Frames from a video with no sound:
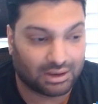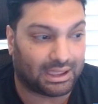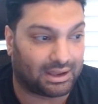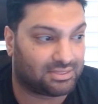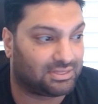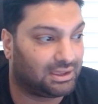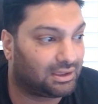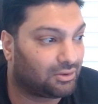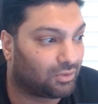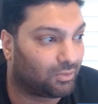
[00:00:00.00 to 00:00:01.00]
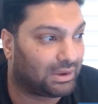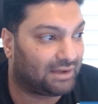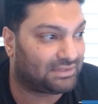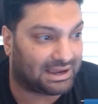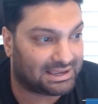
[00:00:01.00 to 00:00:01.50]
And I think what we
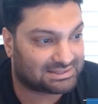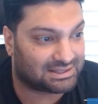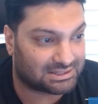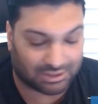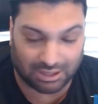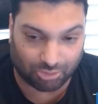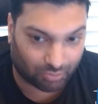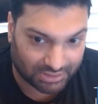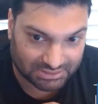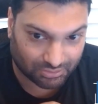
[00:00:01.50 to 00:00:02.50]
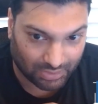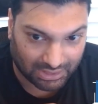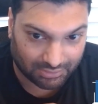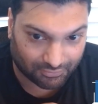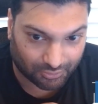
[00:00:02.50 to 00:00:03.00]
have to ask then is, okay, well, what is it
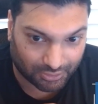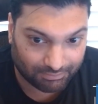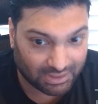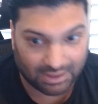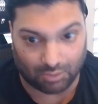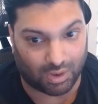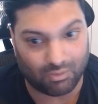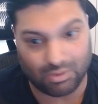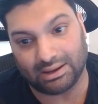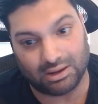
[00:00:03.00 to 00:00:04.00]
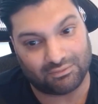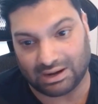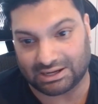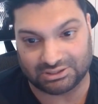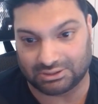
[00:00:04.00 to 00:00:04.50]
waiting for? And while we might never
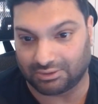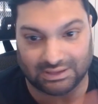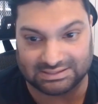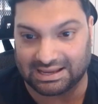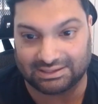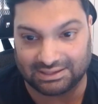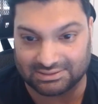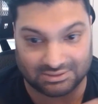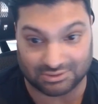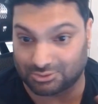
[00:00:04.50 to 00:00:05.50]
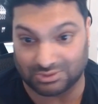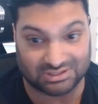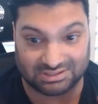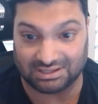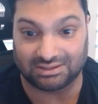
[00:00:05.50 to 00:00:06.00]
actually know the exact answer until we
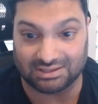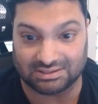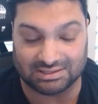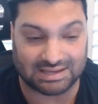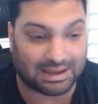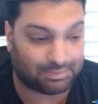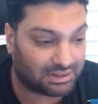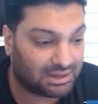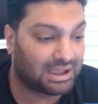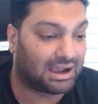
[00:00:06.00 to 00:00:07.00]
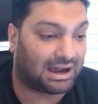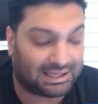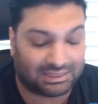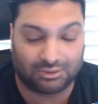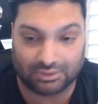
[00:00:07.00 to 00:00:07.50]
just see these things happen, I
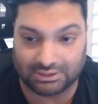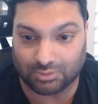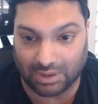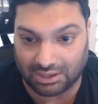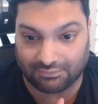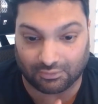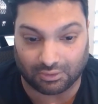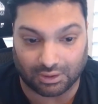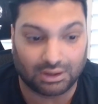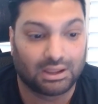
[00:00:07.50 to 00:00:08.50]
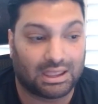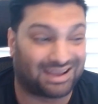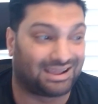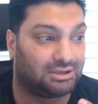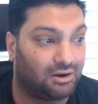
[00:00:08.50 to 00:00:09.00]
think what it's waiting for,
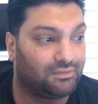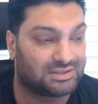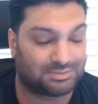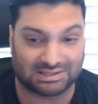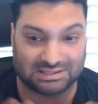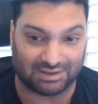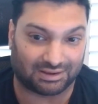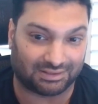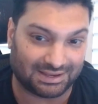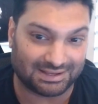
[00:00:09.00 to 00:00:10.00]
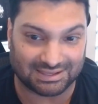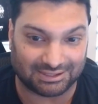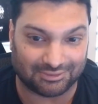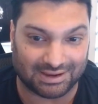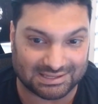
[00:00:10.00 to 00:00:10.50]
and I know this because I've got clients
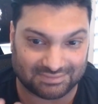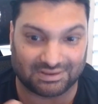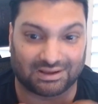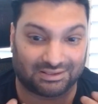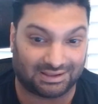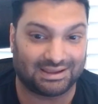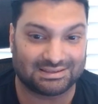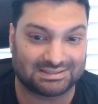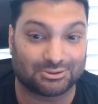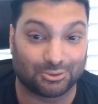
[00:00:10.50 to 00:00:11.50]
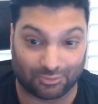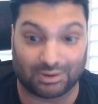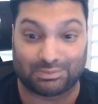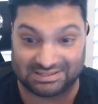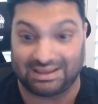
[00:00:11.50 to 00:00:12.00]
like you guys, I've got clients who
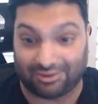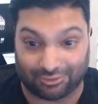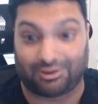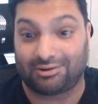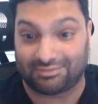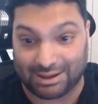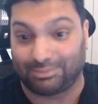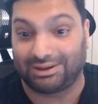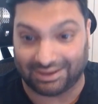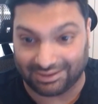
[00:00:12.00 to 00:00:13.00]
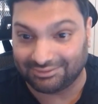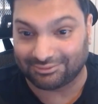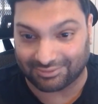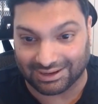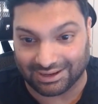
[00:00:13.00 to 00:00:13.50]
represent a lot of that money,
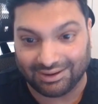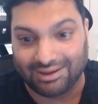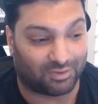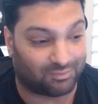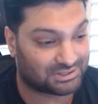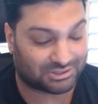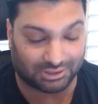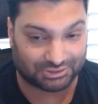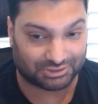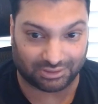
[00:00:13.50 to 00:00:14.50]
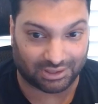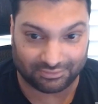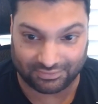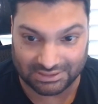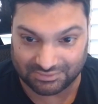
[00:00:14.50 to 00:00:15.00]
right? We've been structuring a lot of
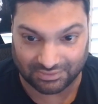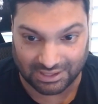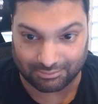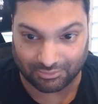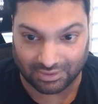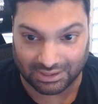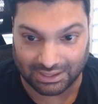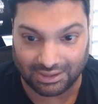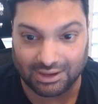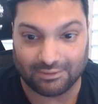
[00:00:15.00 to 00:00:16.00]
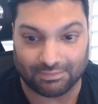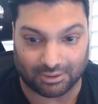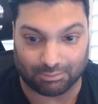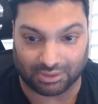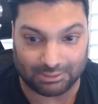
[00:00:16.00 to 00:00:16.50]
funds for them, right? There
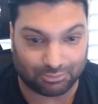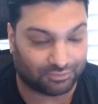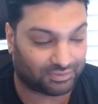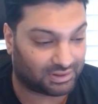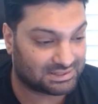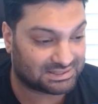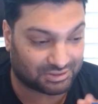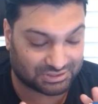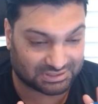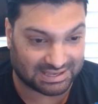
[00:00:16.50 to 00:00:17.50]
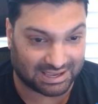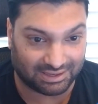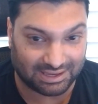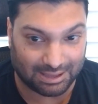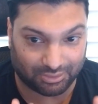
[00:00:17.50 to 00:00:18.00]
are blind pool funds that are just
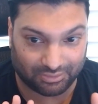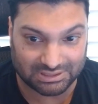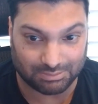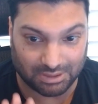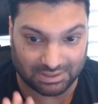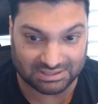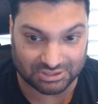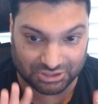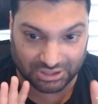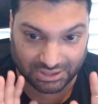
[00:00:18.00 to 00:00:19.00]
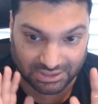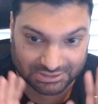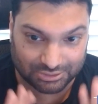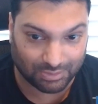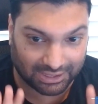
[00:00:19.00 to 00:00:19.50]
taking capital as commitments and
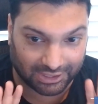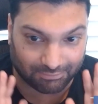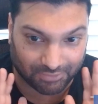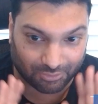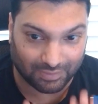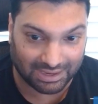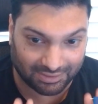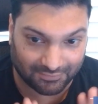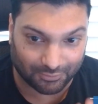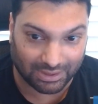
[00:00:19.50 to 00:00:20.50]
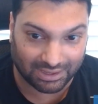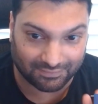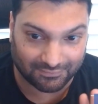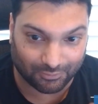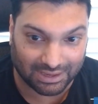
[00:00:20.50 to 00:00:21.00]
just waiting. They're
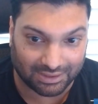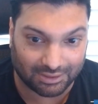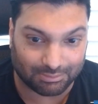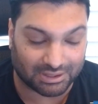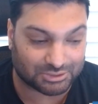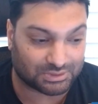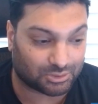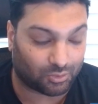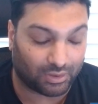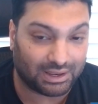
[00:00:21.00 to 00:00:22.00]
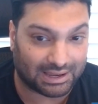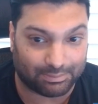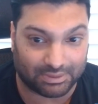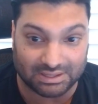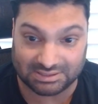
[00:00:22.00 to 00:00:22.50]
waiting. Because what's going to
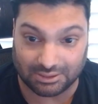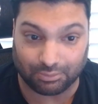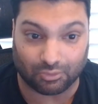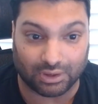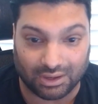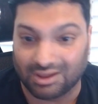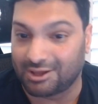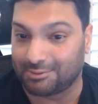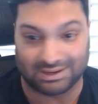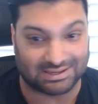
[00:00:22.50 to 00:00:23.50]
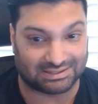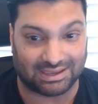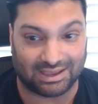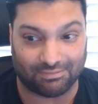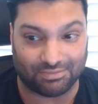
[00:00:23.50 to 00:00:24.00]
happen at some point, because
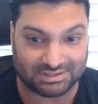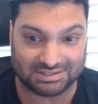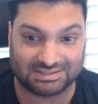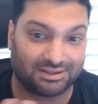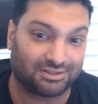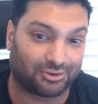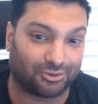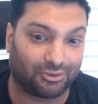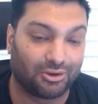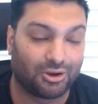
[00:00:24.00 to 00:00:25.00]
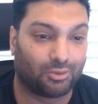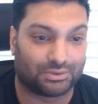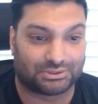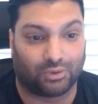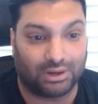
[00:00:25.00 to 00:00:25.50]
again, this is cyclical,
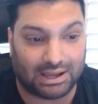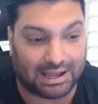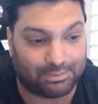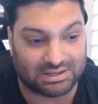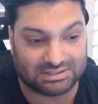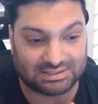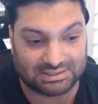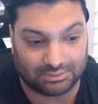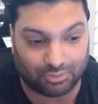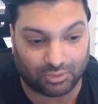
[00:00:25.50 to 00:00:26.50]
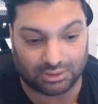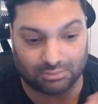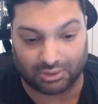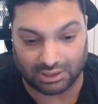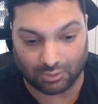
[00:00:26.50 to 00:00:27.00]
what's going to happen is at some point the
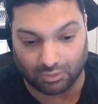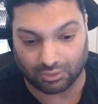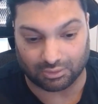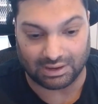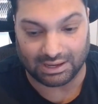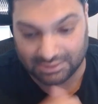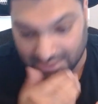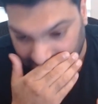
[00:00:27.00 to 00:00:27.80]
market will correct.